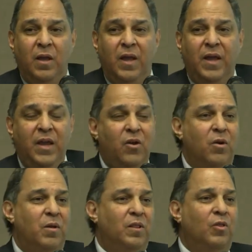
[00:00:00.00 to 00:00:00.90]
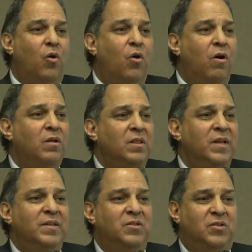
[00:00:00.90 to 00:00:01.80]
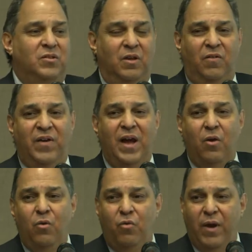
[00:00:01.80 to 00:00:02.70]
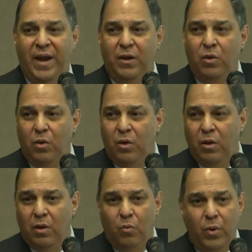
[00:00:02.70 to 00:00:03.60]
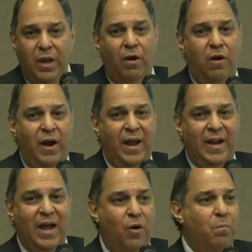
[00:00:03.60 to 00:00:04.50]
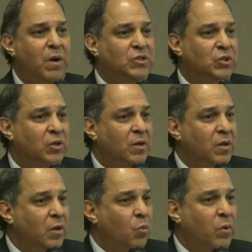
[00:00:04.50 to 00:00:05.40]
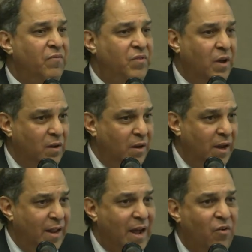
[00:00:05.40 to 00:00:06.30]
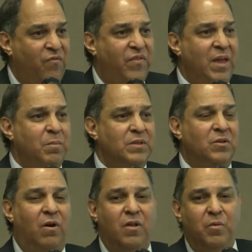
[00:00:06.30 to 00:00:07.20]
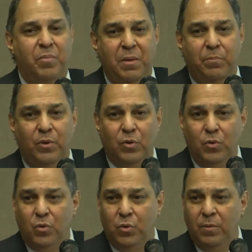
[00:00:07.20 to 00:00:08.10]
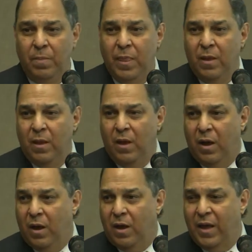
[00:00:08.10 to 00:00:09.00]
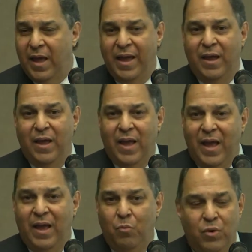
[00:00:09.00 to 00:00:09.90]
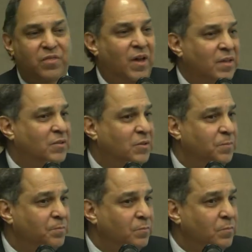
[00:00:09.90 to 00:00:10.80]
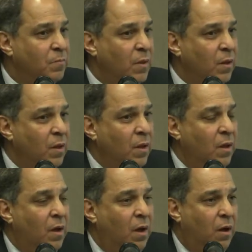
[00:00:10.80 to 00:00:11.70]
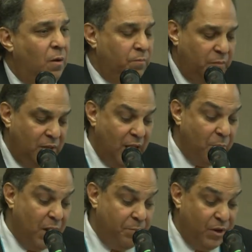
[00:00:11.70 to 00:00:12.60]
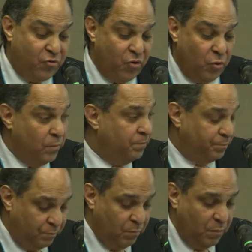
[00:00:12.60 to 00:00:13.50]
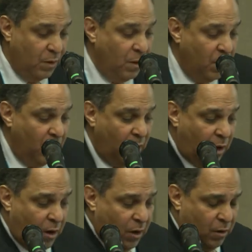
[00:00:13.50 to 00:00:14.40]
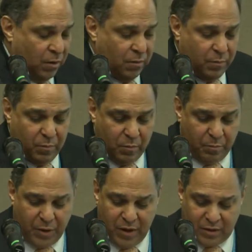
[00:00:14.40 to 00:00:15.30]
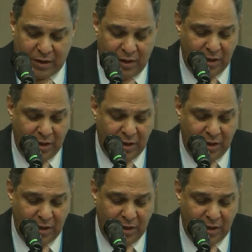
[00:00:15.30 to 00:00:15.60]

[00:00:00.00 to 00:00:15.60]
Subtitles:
hear long lists of how great we are and how much we've done and how famous are the people who hang with us. That might be true, but